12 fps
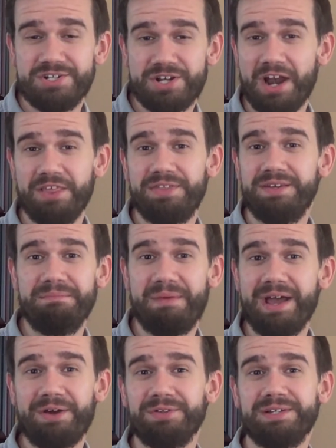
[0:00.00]
Jonathan,
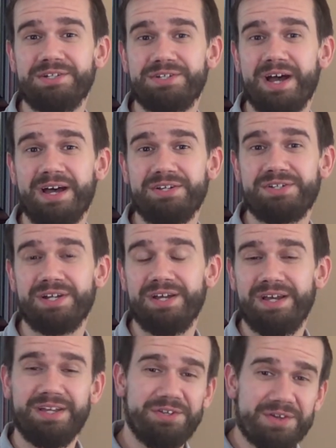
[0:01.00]
Michael, and Josh,
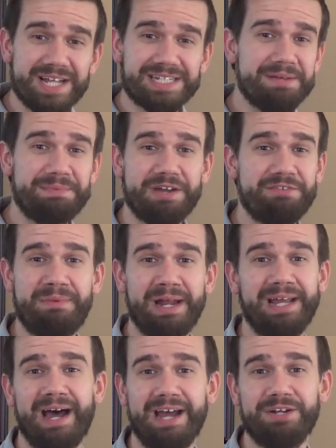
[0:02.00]
you guys kept
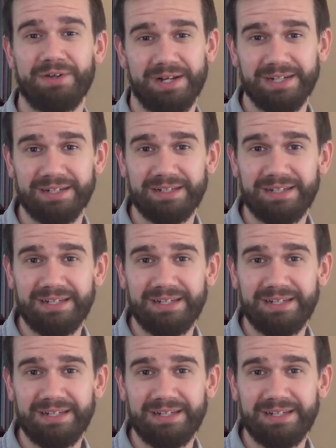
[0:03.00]
everybody hydrated.